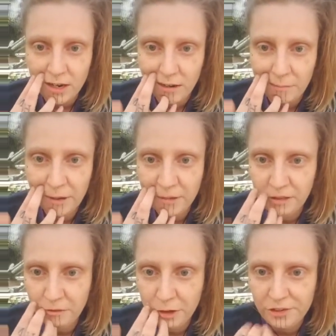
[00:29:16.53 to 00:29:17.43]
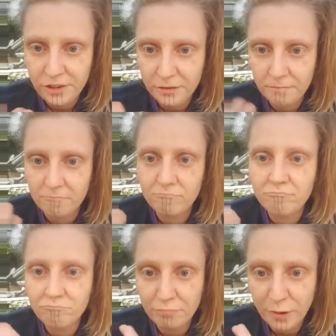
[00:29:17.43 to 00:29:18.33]
maybe in the future
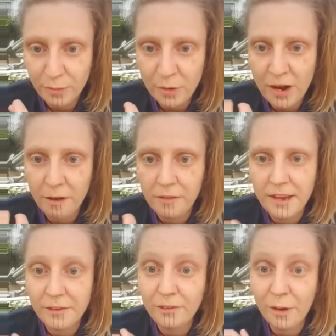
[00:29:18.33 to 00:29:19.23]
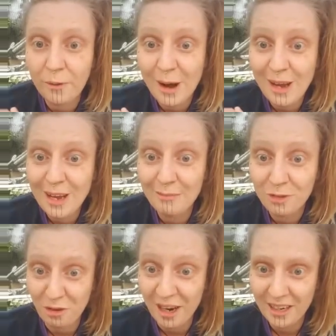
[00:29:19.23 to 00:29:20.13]
put more out there. So I am
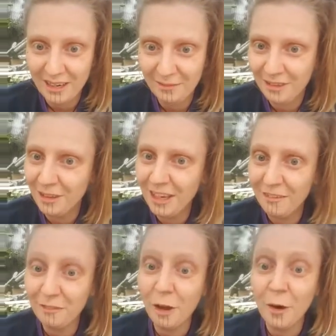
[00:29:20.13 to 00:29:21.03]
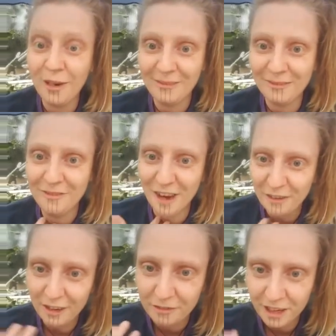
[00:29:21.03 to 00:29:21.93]
trying, even though I'm
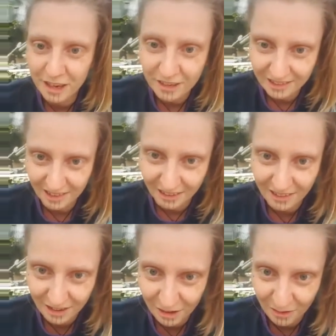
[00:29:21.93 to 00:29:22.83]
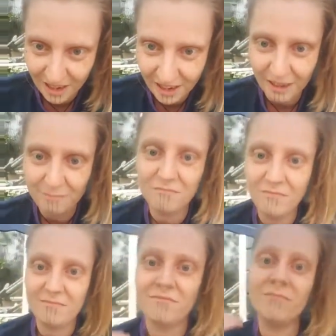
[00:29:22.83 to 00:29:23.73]
very reluctant to do it. I'm
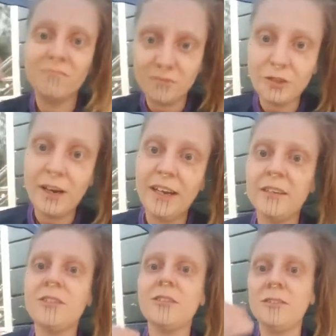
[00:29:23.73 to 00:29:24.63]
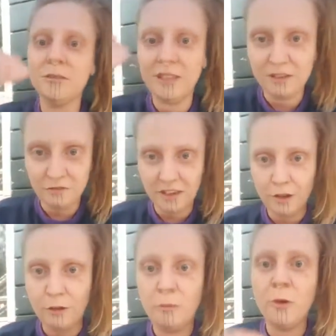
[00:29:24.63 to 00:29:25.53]
trying to do these
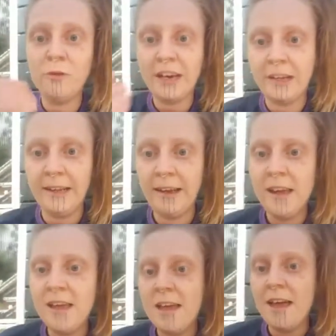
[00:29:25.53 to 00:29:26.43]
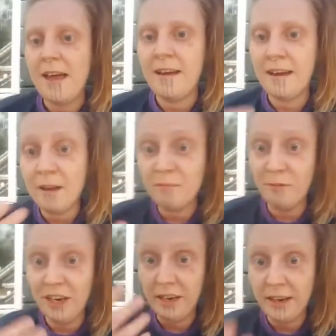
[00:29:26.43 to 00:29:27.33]
videos more regularly, and I am
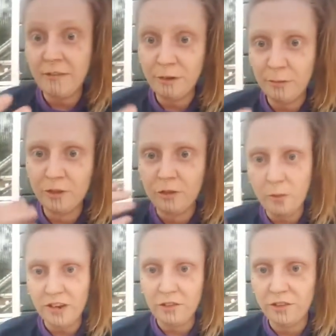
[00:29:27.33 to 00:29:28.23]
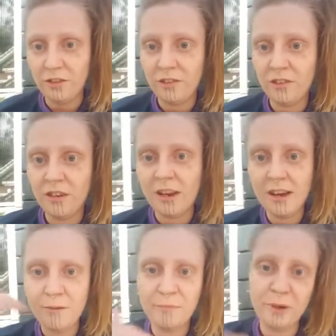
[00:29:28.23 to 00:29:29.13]
reading everyone's questions, and I am